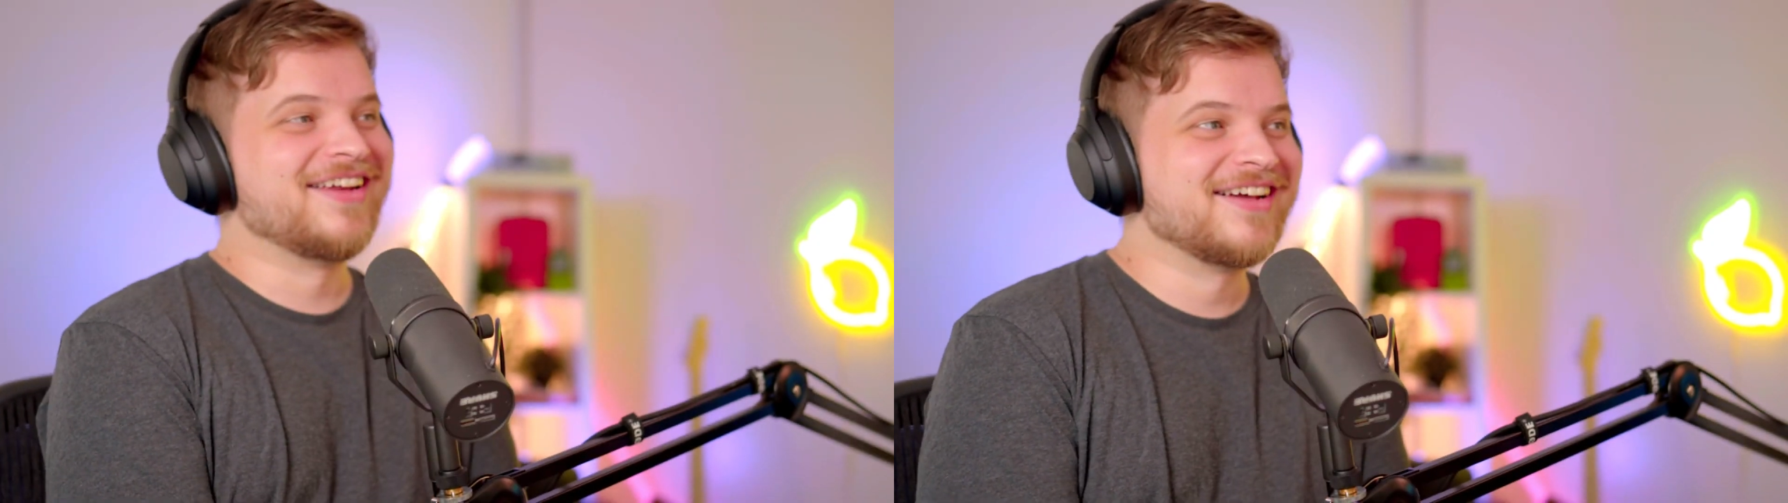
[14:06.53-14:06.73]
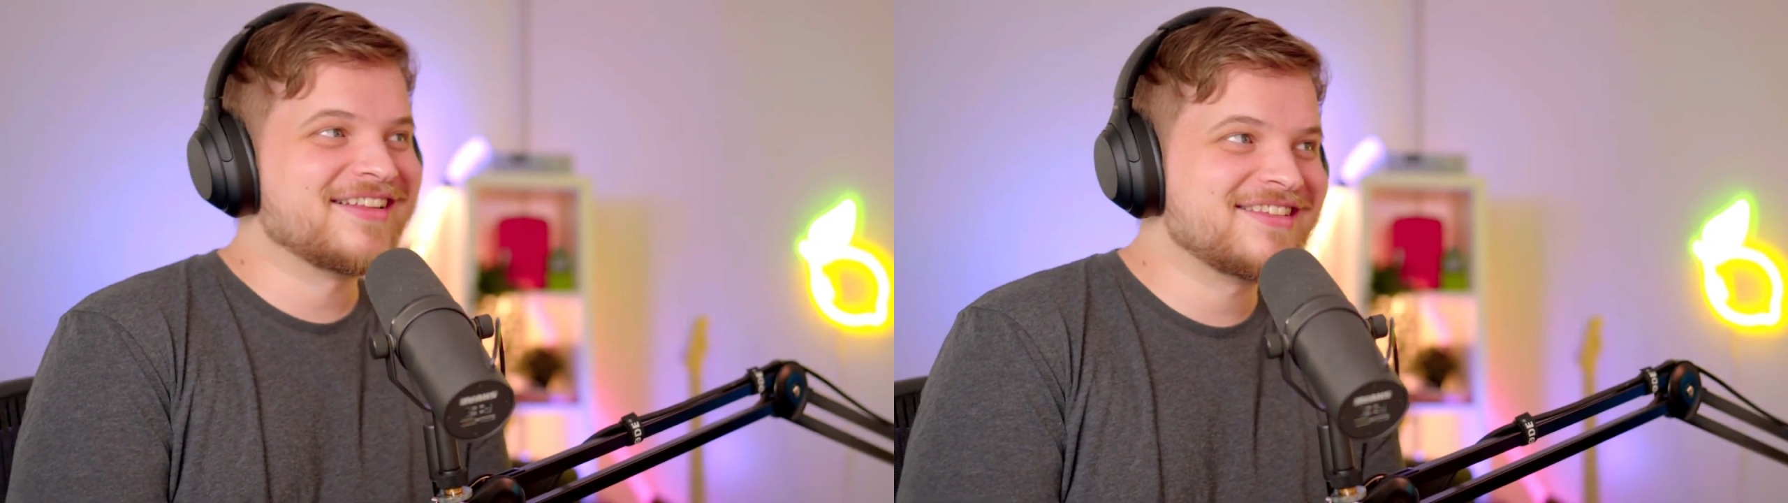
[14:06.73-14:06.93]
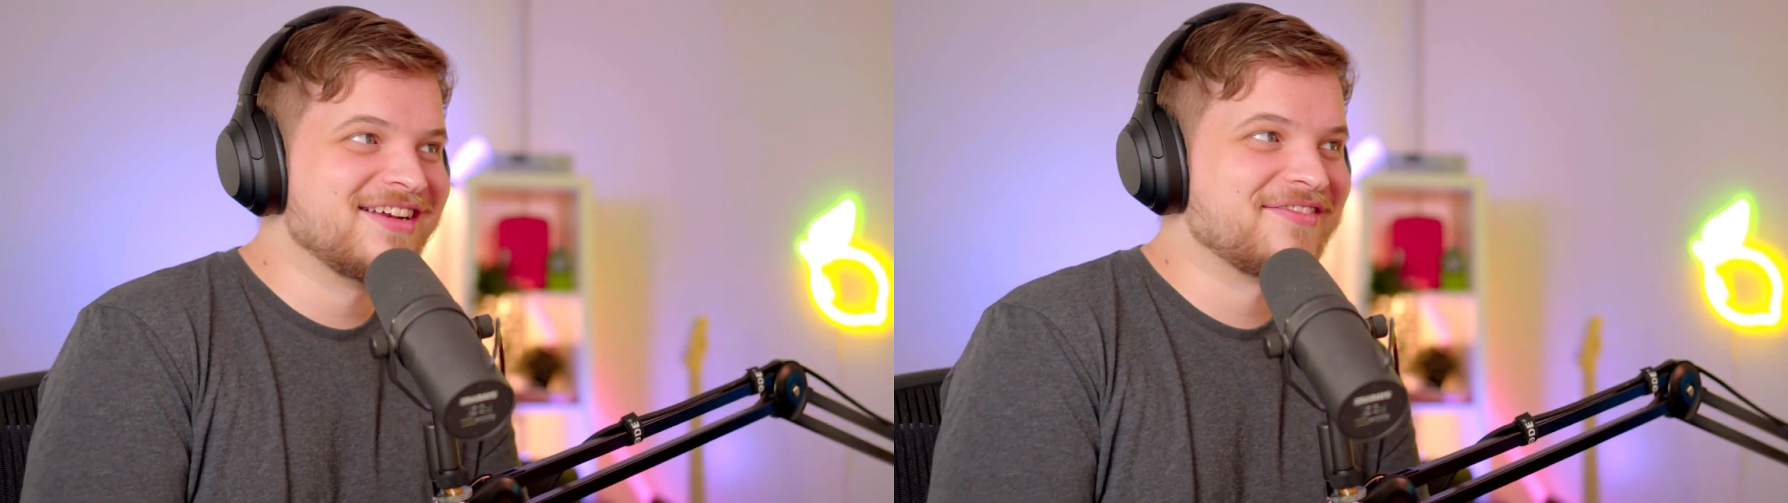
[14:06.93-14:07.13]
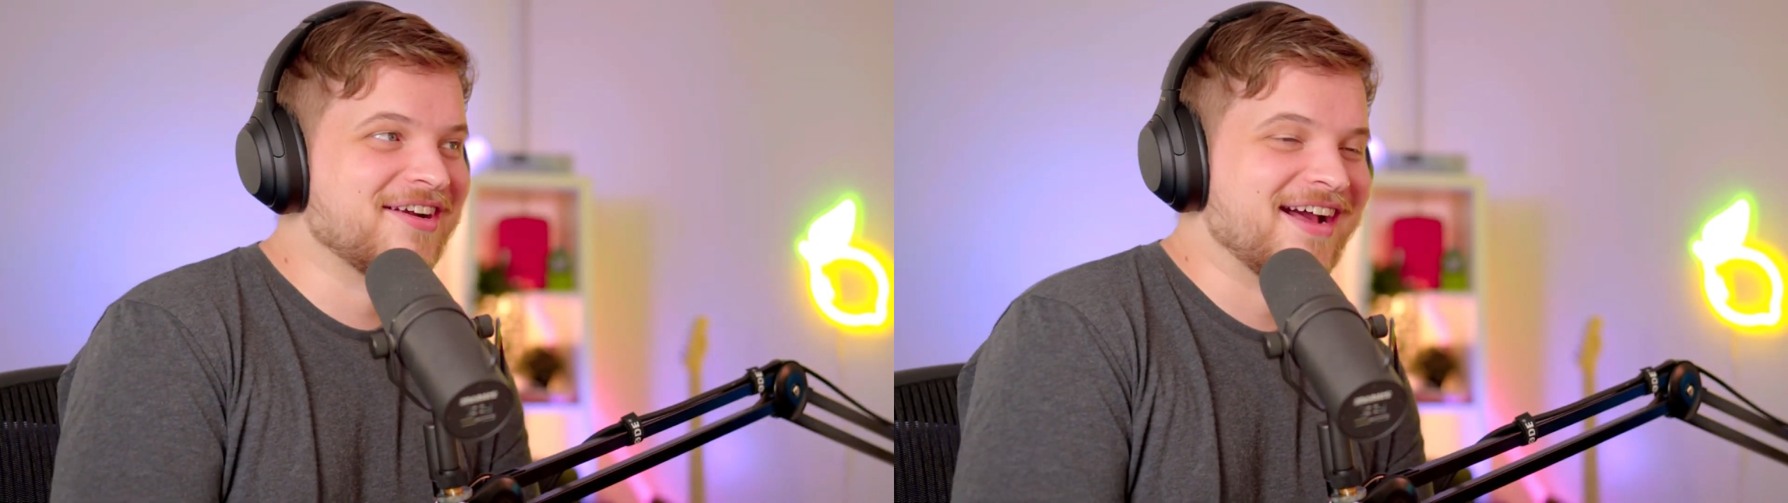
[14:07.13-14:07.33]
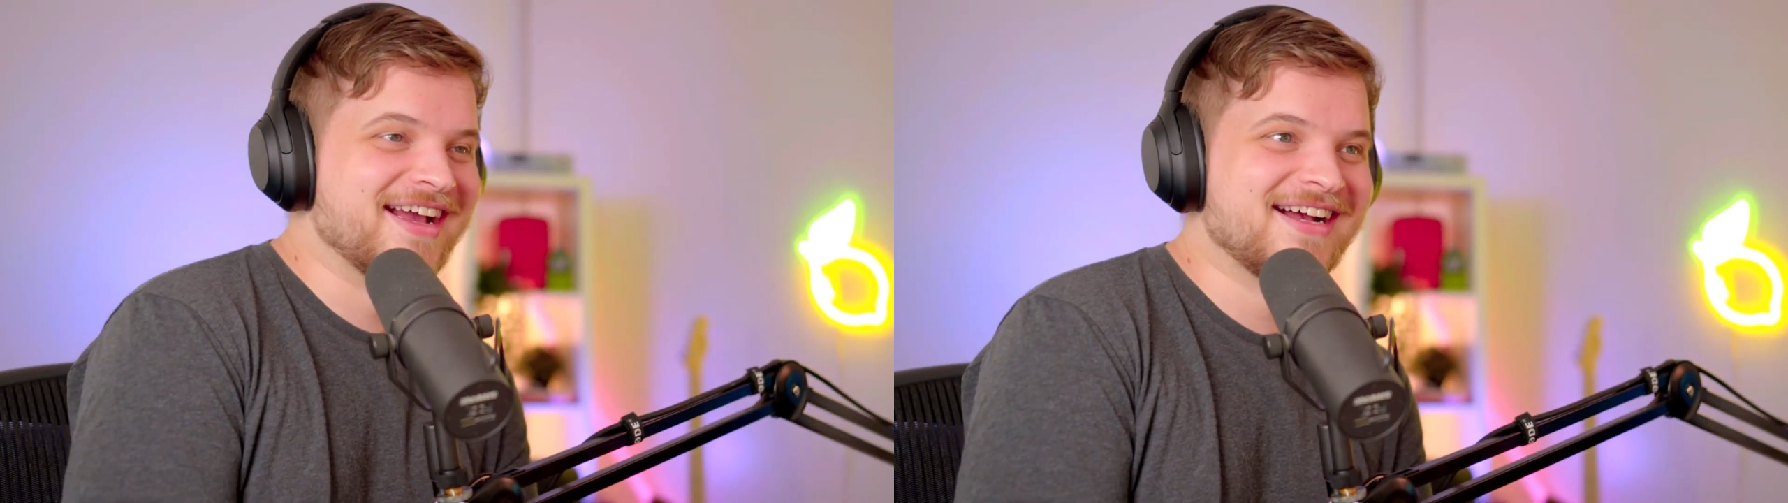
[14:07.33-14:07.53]
you got two
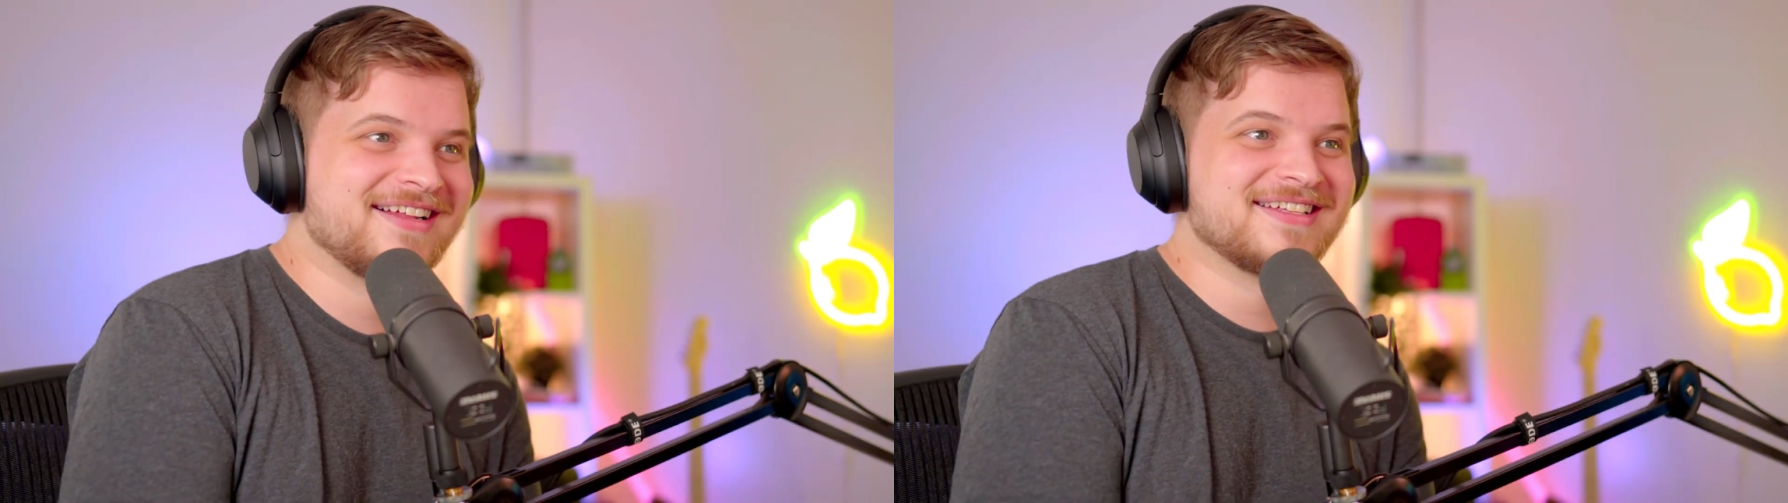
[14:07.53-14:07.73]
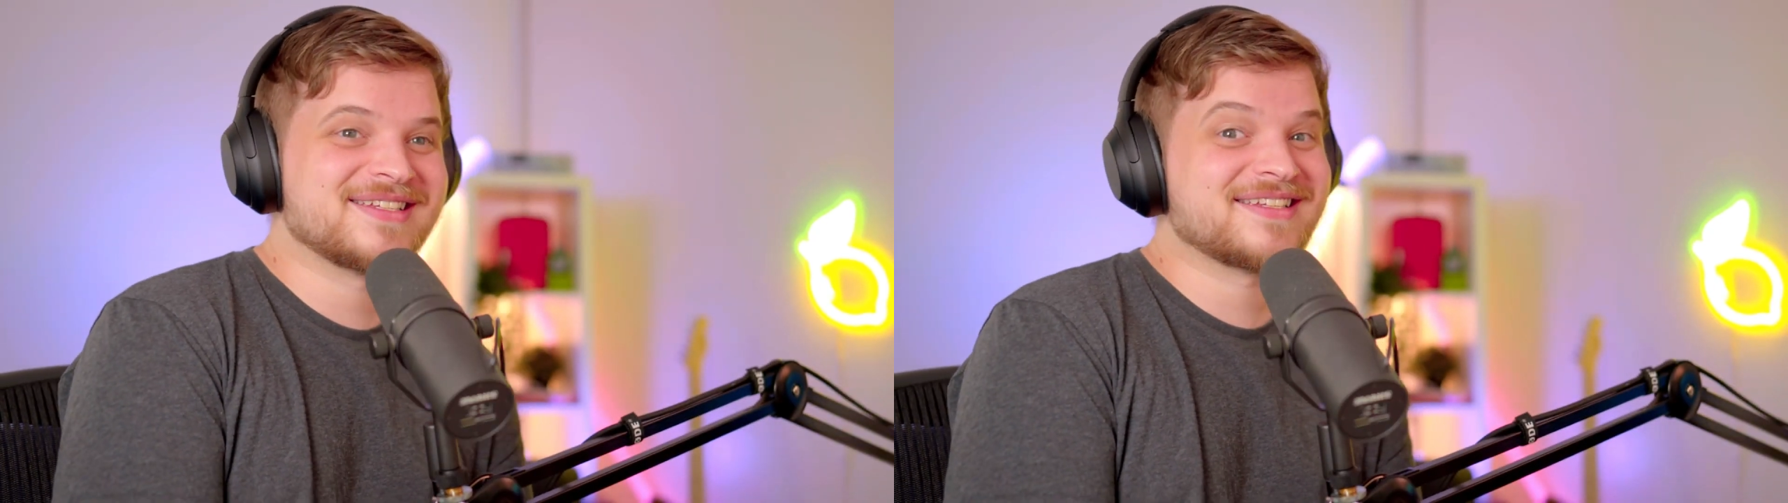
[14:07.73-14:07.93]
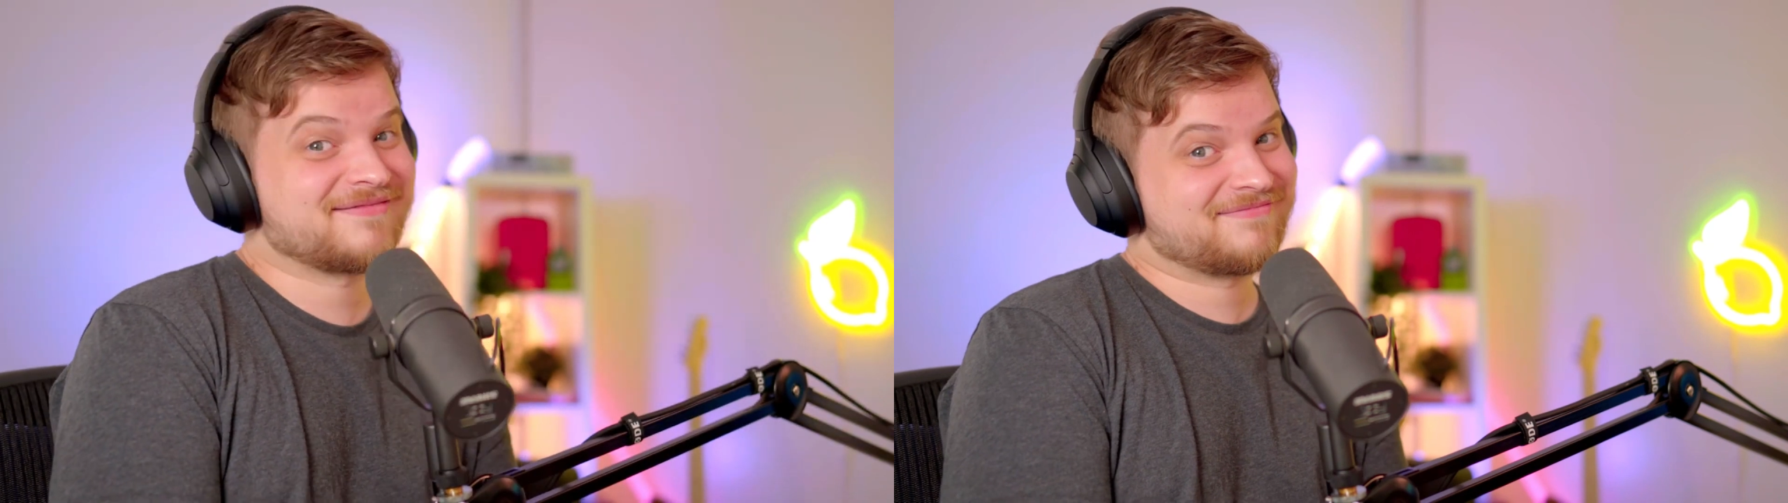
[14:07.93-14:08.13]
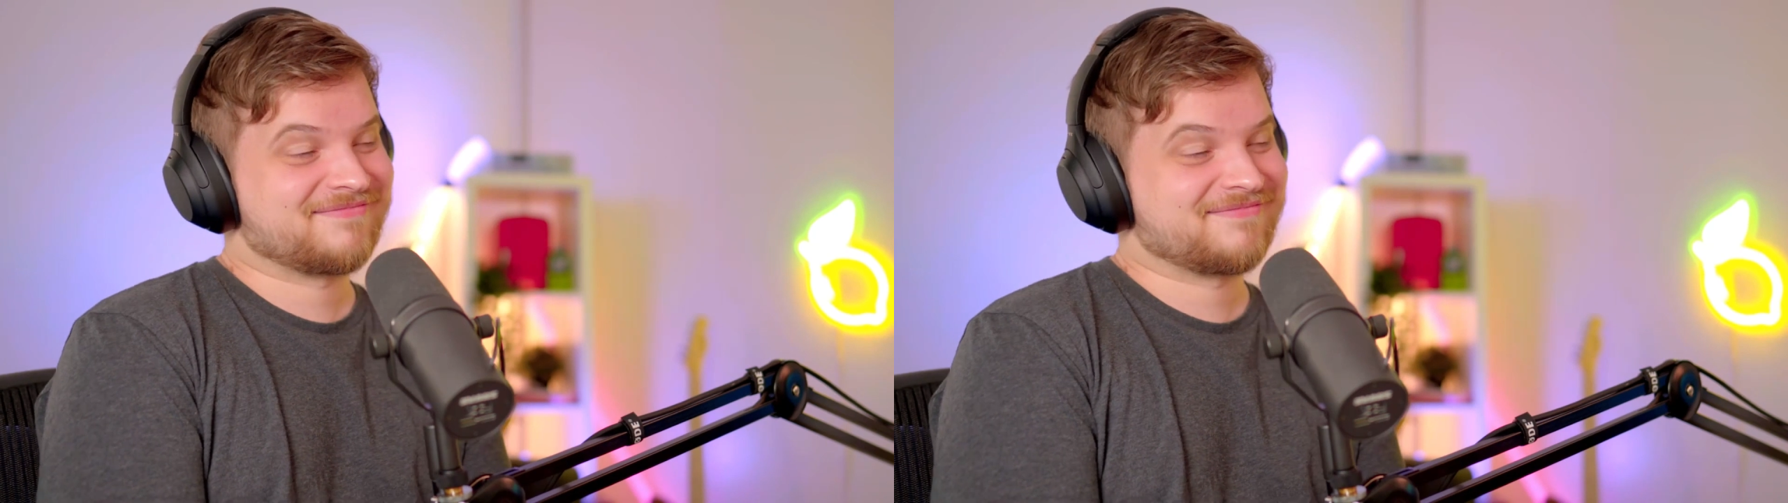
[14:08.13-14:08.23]
different eye colors?